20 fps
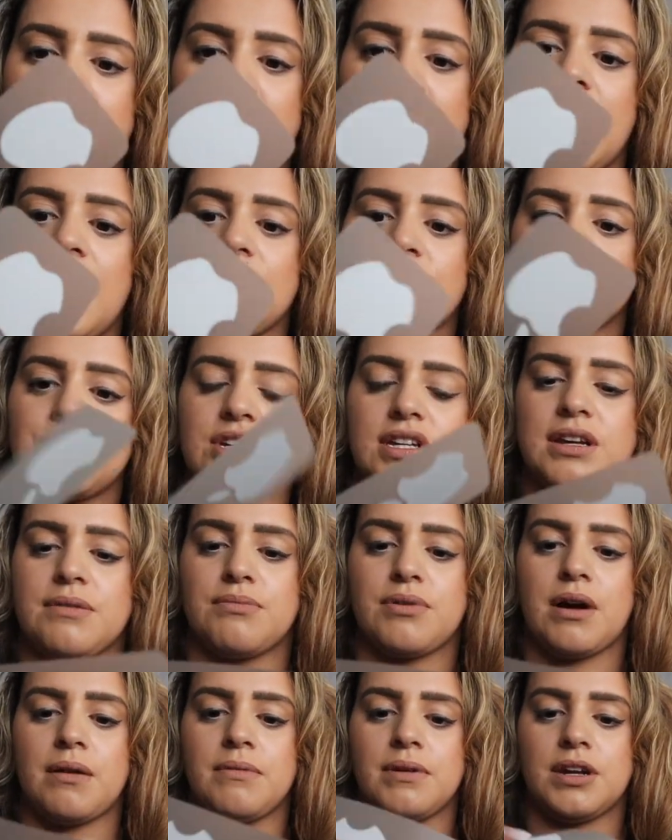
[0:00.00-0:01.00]
Actually, I'm
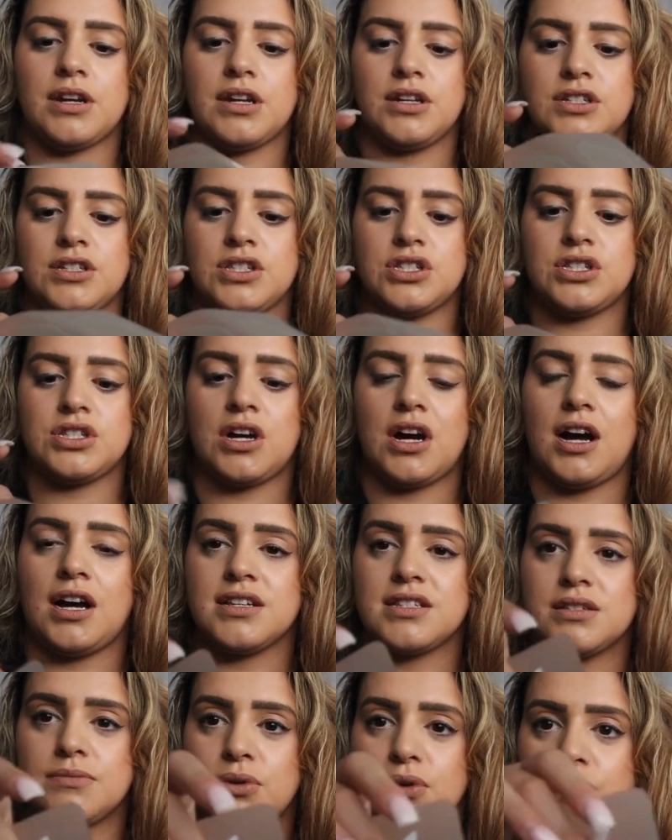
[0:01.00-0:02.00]
probably going to just
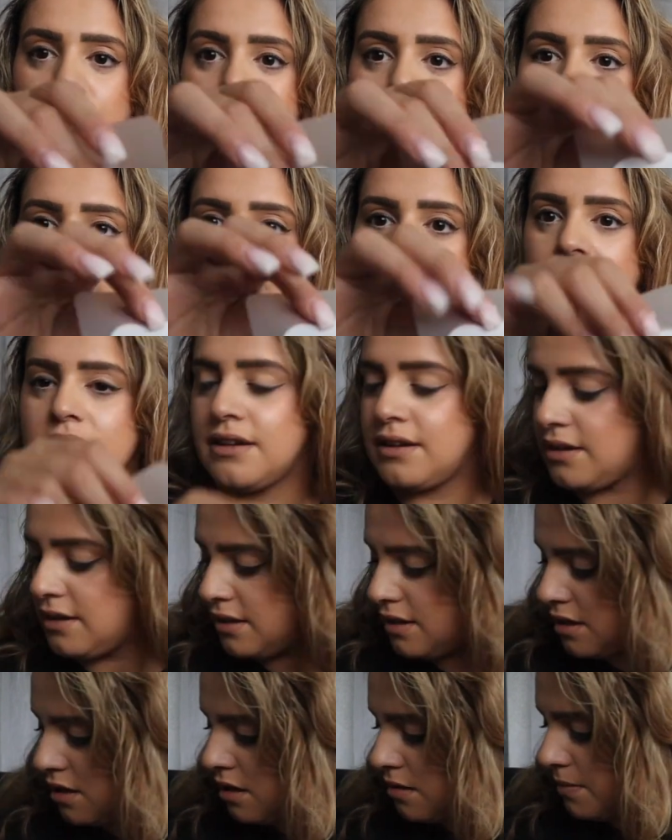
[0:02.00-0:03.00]
toss them away
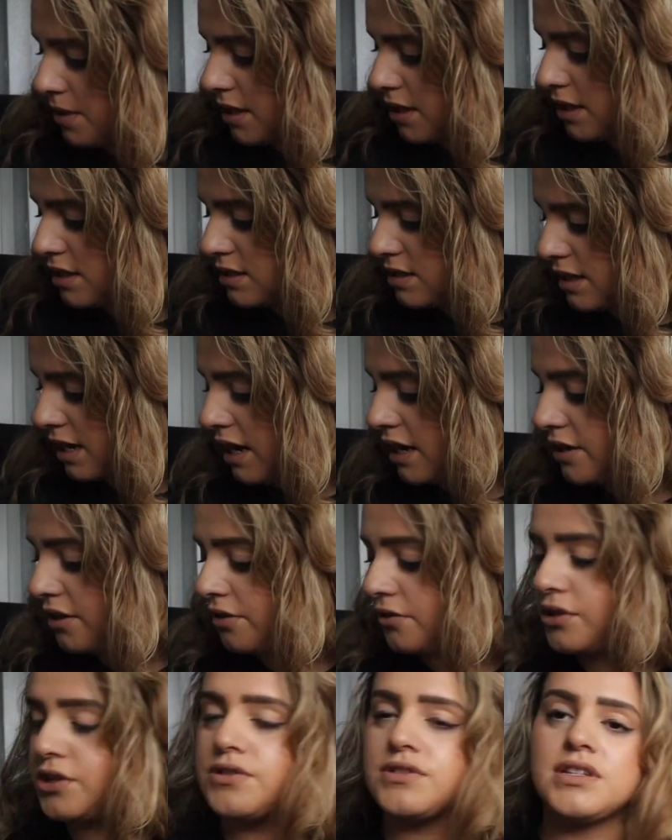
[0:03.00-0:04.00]
because I
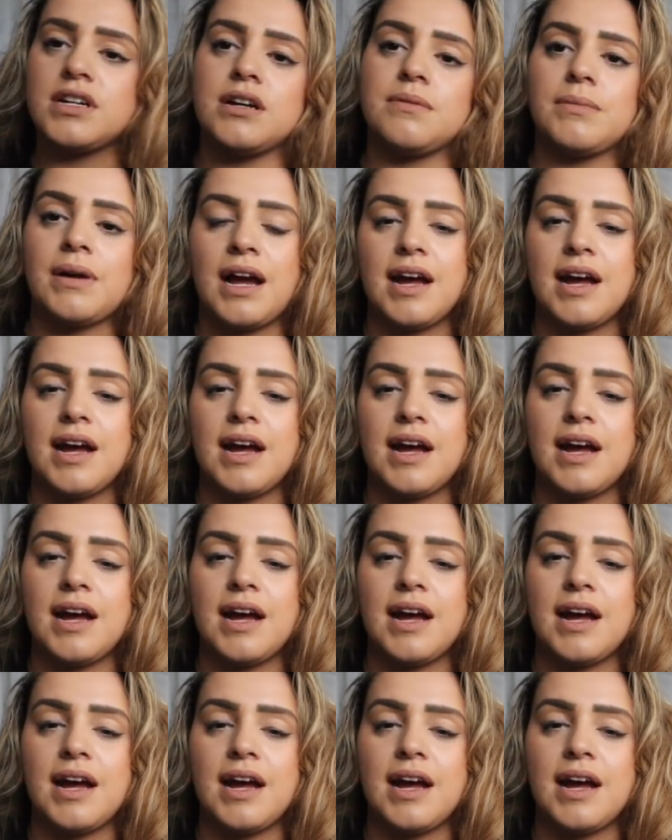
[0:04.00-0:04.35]
don't use them.